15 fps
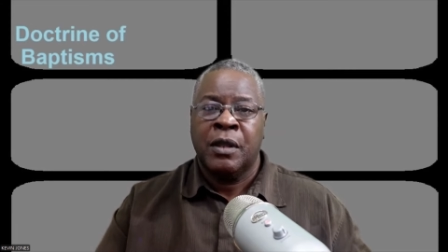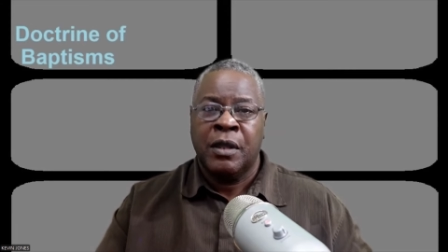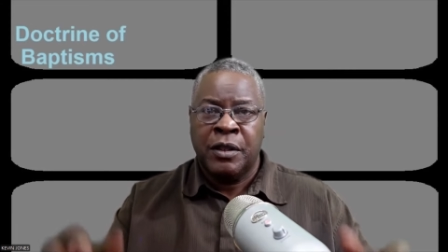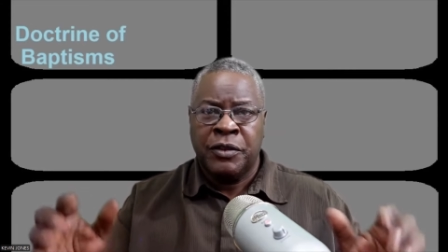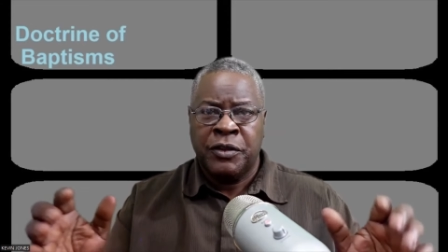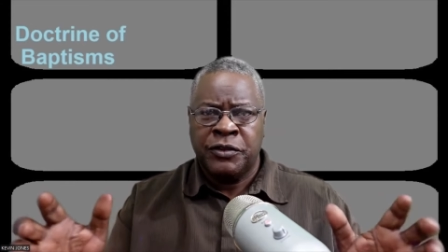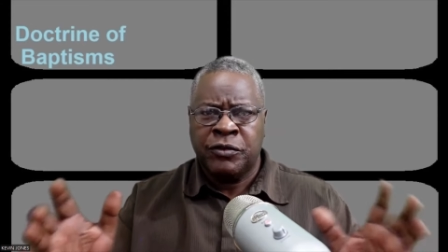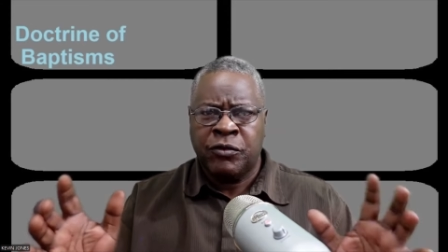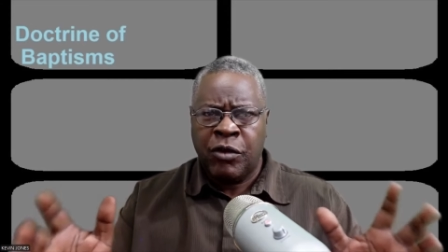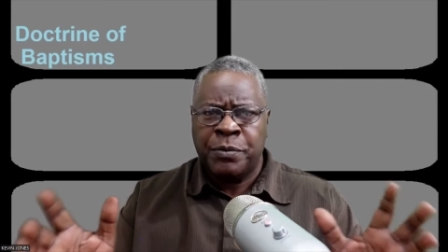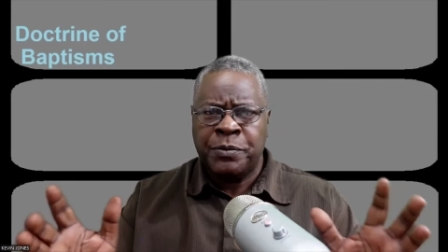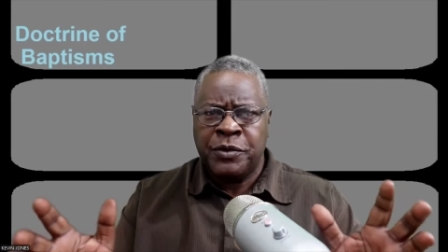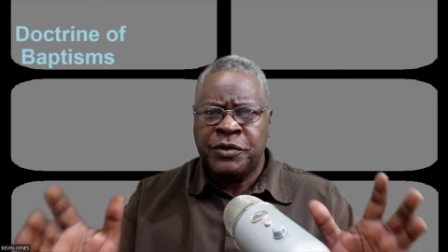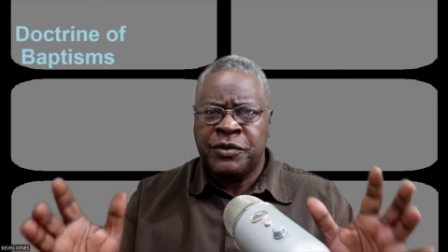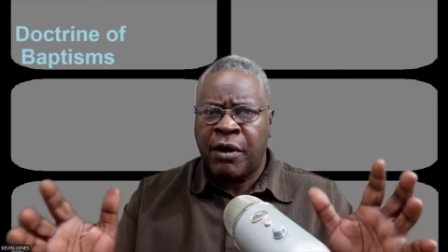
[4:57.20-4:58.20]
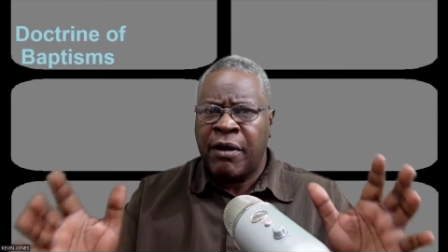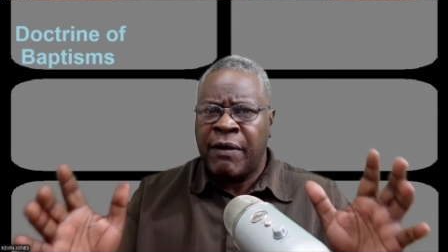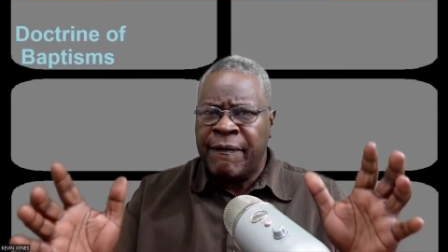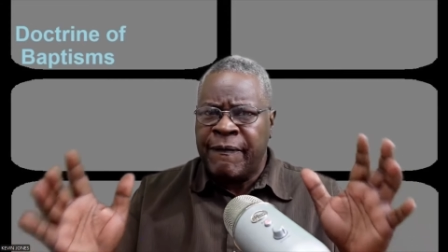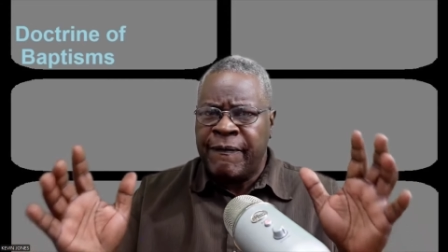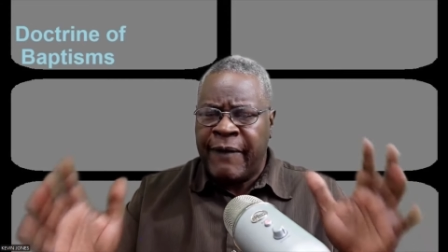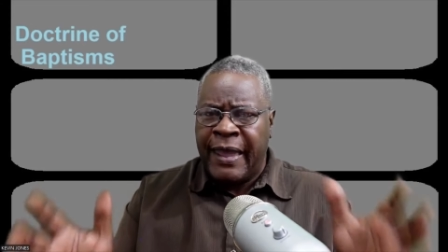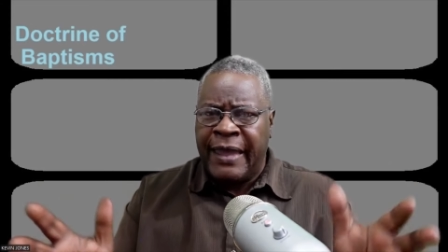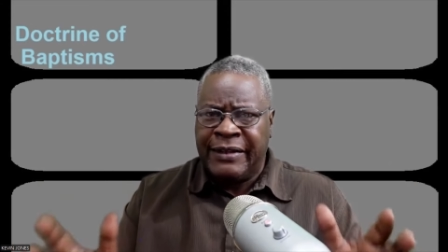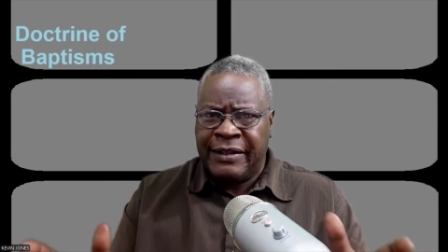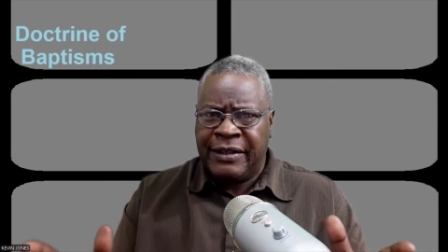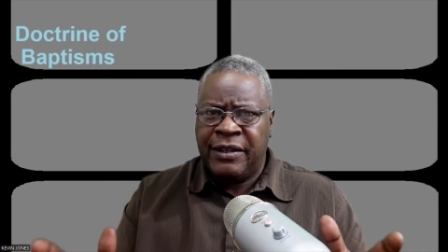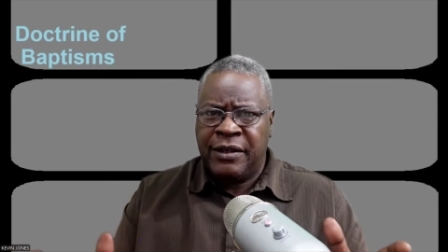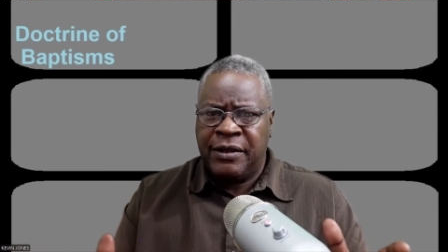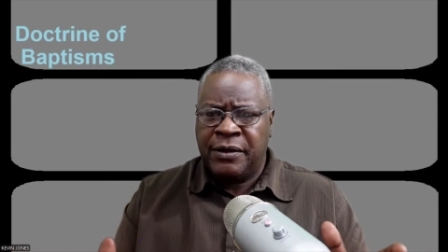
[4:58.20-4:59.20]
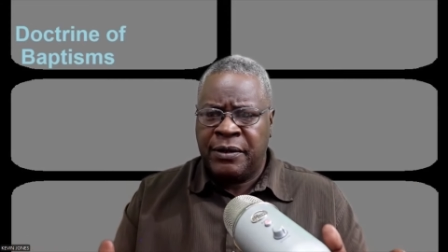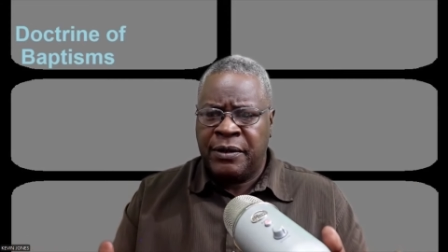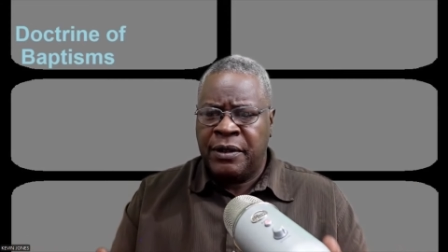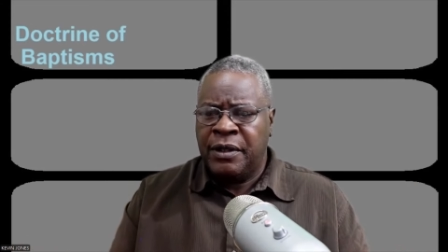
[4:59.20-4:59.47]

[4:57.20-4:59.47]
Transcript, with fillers: The scriptures are emphatic here